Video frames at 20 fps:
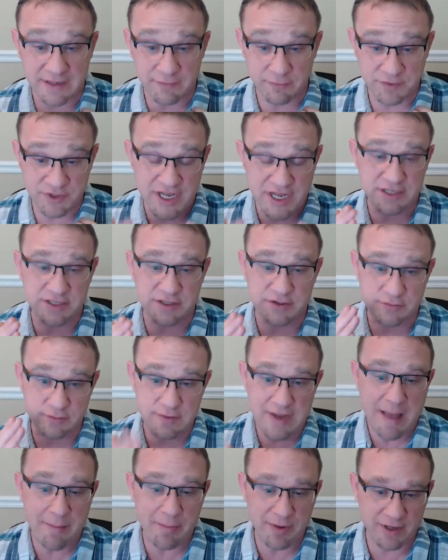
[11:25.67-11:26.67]
changes
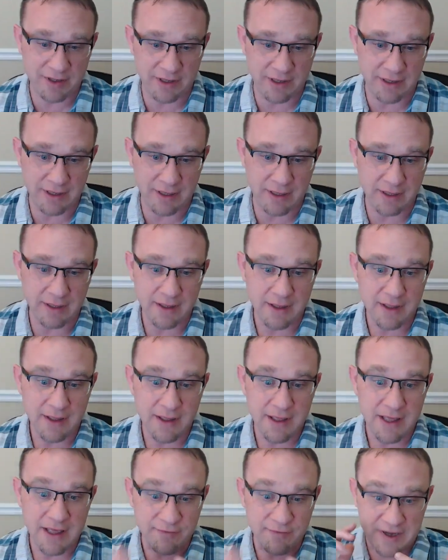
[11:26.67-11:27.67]
rapidly.
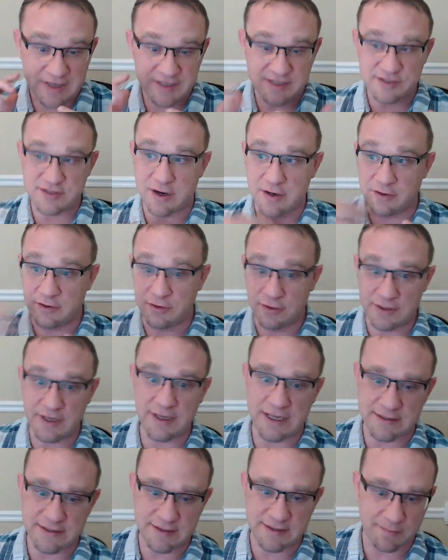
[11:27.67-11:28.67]
If I start
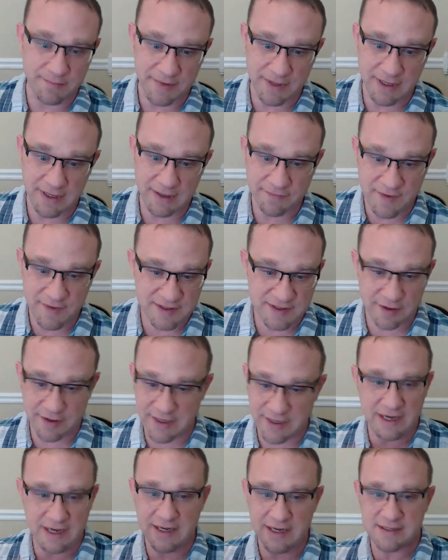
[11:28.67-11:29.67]
looking at something, if I start
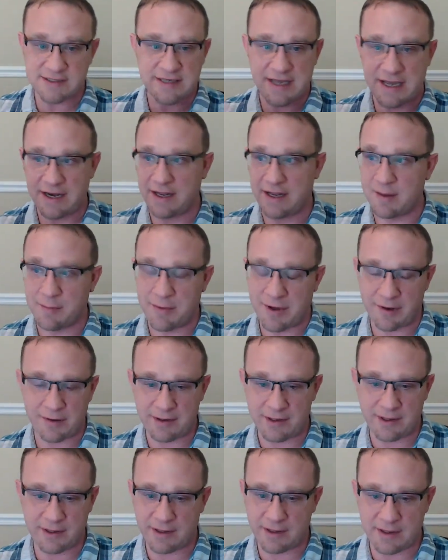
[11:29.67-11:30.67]
getting excited about
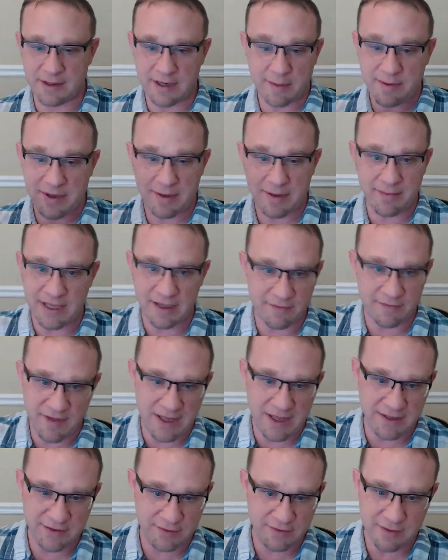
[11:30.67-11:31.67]
an upcoming
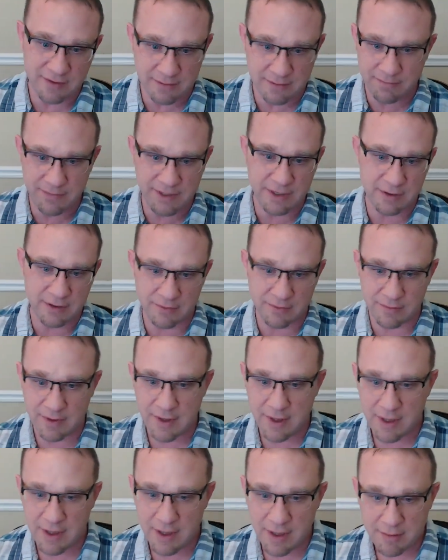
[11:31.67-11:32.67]
event, or
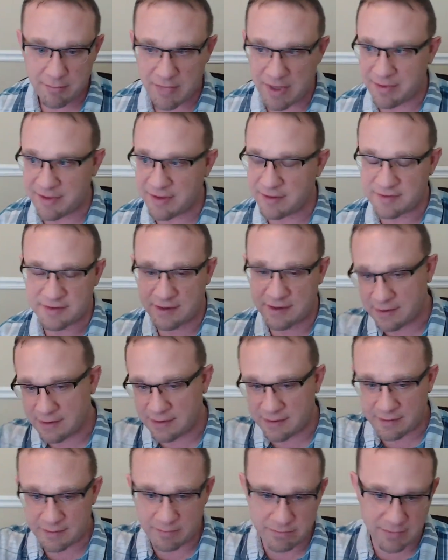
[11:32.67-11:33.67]
maybe there's
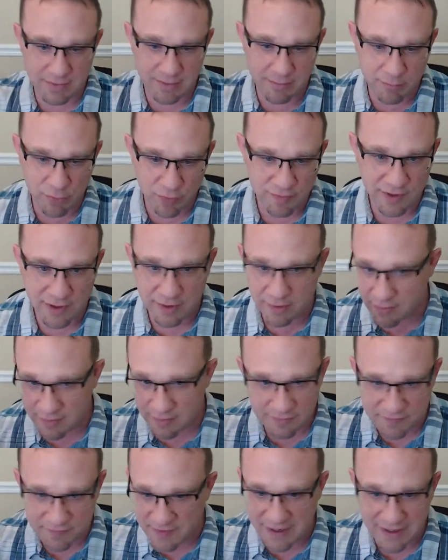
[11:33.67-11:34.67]
a movie or a
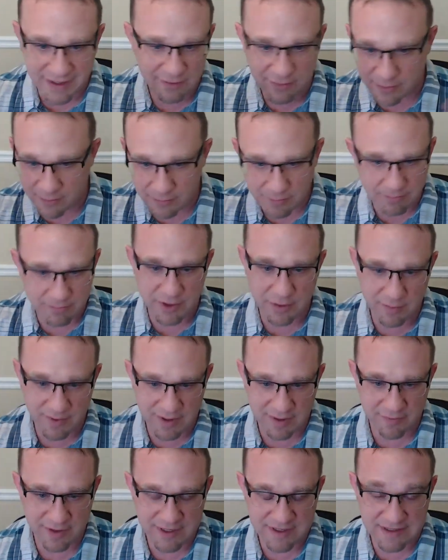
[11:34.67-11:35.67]
fight or
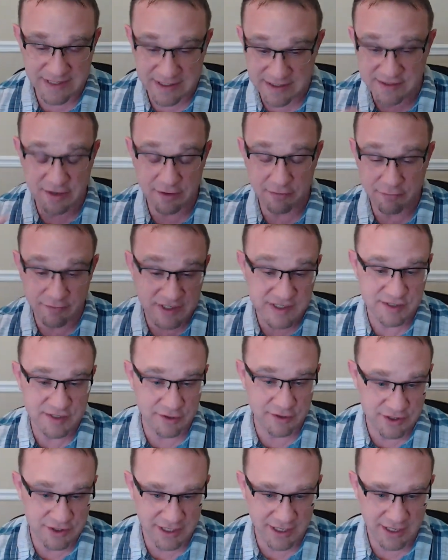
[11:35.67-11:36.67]
whatever it is, and I start
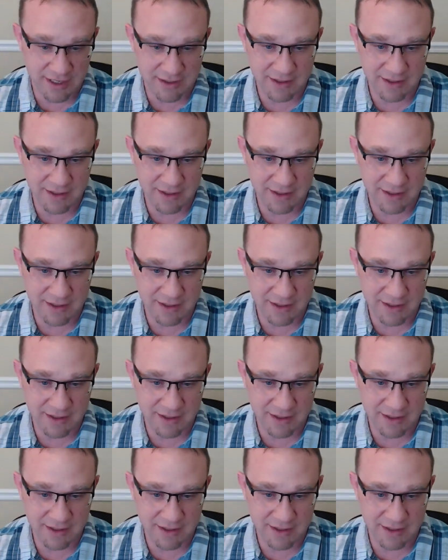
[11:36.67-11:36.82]
researching it,